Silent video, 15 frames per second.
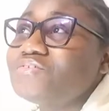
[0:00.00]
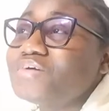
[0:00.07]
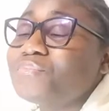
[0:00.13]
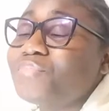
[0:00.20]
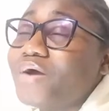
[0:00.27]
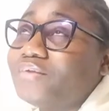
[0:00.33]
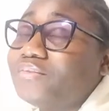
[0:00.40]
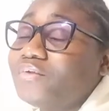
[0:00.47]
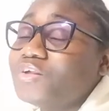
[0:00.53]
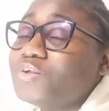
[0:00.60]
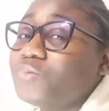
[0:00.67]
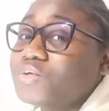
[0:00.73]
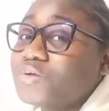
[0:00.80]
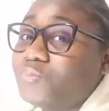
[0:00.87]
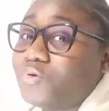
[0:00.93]
But I thought it was
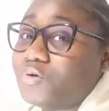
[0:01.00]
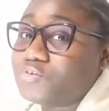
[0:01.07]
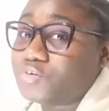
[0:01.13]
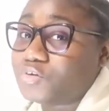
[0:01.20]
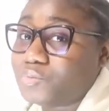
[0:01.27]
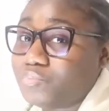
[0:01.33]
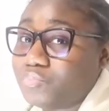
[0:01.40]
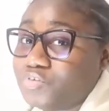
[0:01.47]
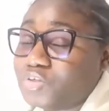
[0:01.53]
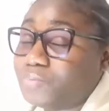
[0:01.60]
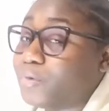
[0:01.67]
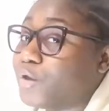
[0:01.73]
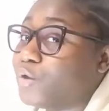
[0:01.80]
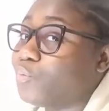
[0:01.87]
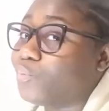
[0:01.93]
a work study position, but
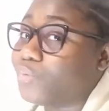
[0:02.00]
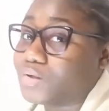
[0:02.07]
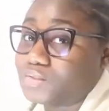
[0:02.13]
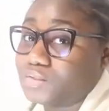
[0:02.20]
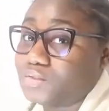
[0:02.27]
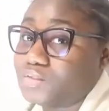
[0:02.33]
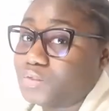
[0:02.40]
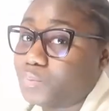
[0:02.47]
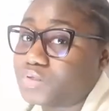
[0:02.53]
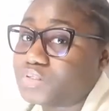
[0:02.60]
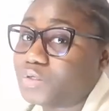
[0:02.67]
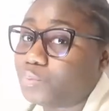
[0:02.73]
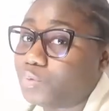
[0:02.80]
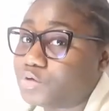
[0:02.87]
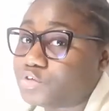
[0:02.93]
it wasn't a
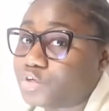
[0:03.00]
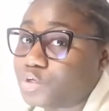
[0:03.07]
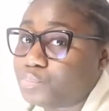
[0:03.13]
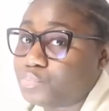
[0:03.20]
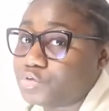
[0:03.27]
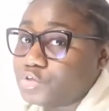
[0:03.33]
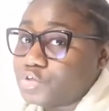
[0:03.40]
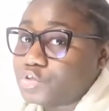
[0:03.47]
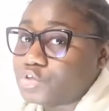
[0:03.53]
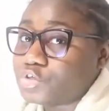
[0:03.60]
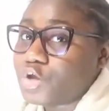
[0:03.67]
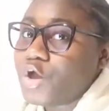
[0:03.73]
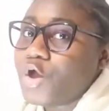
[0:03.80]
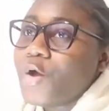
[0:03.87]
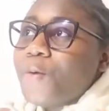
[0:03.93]
work study position.
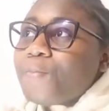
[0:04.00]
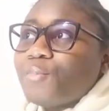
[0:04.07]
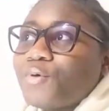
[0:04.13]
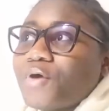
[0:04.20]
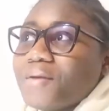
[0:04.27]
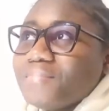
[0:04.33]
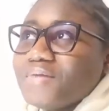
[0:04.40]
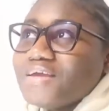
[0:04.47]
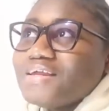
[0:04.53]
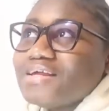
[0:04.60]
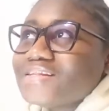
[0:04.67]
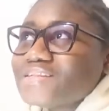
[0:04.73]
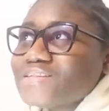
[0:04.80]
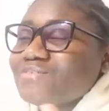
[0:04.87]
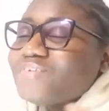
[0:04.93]
But I mean, it's
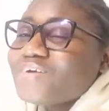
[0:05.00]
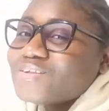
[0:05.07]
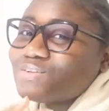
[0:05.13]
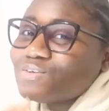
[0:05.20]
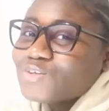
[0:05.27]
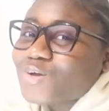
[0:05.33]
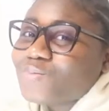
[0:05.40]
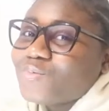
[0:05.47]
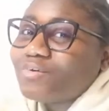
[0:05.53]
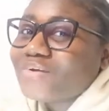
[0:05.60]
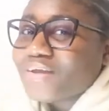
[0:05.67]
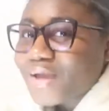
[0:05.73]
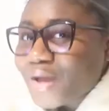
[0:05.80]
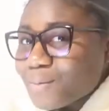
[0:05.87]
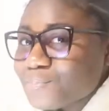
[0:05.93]
still a job on
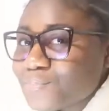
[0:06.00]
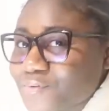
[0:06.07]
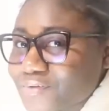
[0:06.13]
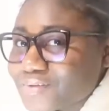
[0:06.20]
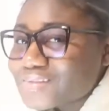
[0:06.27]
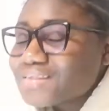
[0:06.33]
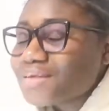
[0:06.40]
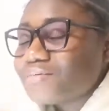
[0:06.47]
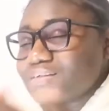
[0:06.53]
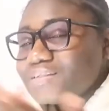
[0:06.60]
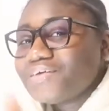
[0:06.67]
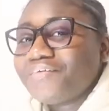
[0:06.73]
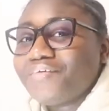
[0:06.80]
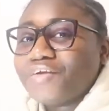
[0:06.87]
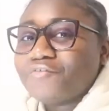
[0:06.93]
campus, so I was still
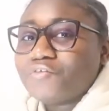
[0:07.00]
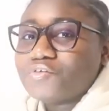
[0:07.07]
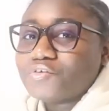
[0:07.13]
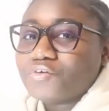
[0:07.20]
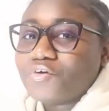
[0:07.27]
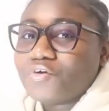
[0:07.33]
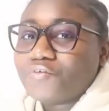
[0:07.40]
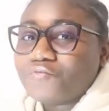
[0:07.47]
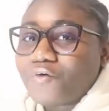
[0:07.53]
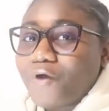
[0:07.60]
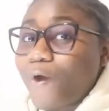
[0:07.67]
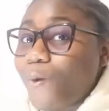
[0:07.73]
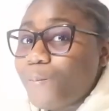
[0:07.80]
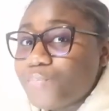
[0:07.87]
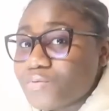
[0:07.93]
grateful to God for
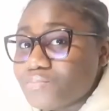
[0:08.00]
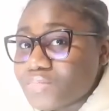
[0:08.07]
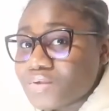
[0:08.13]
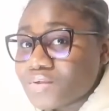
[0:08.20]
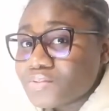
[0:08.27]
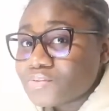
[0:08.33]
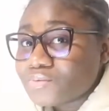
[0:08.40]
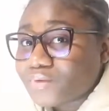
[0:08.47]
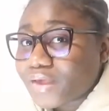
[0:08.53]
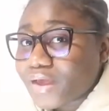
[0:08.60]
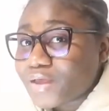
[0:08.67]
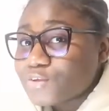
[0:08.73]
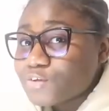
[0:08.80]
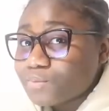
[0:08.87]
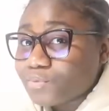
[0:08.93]
helping me to get a
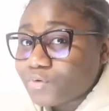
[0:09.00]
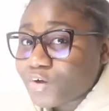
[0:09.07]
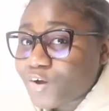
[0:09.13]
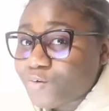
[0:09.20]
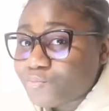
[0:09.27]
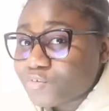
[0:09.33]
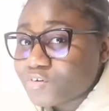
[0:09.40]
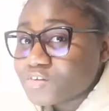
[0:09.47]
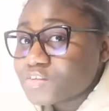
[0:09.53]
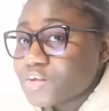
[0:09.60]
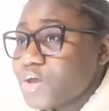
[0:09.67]
job on campus.